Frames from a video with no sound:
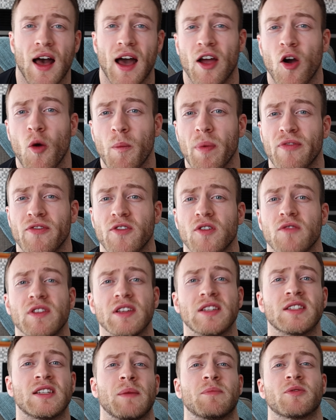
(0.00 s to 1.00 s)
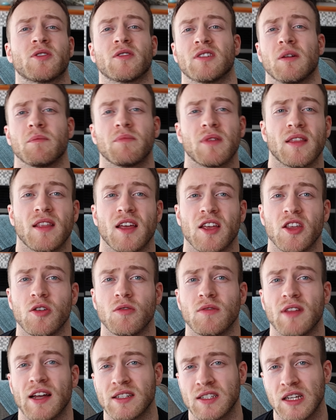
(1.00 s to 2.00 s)
I hope a few of these tips are something that
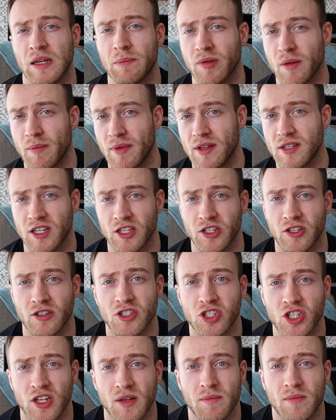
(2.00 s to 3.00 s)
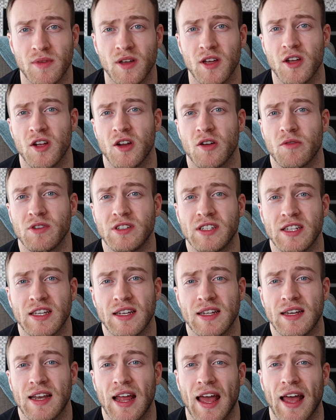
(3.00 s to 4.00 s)
you'd like to implement in your gym
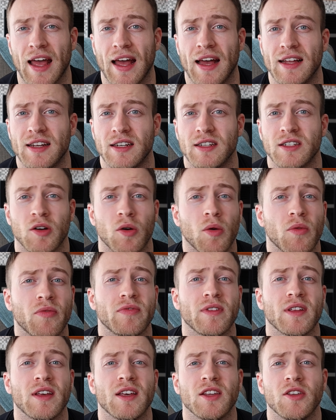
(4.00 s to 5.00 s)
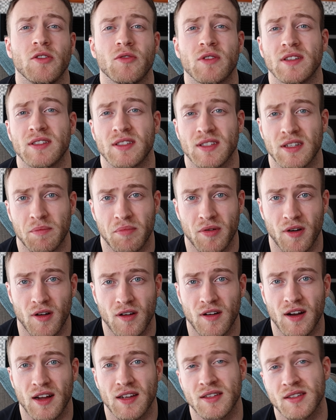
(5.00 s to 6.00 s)
routine, and hopefully you can see
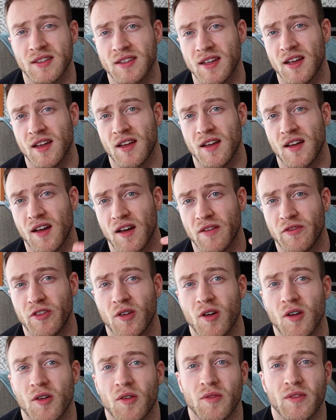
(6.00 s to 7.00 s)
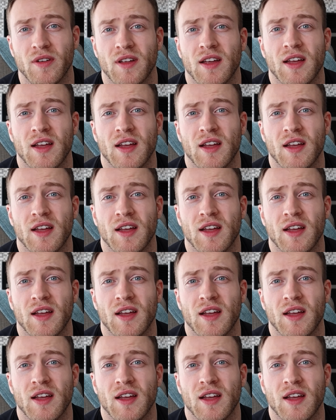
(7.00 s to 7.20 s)
progress of your own.